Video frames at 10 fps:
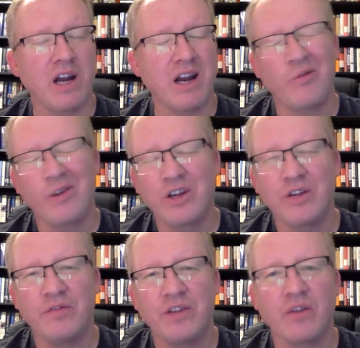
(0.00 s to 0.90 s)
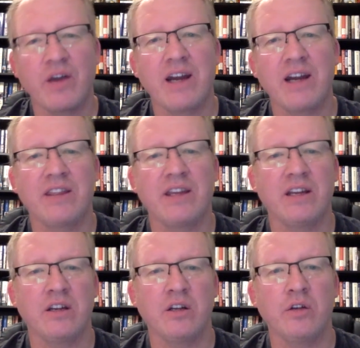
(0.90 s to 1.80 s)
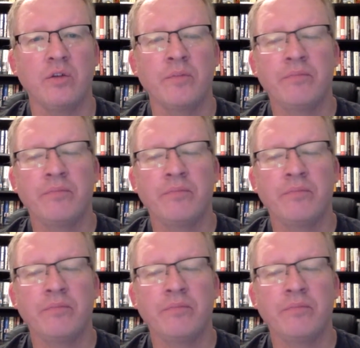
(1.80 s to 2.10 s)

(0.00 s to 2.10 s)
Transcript: I never really could figure out anything to do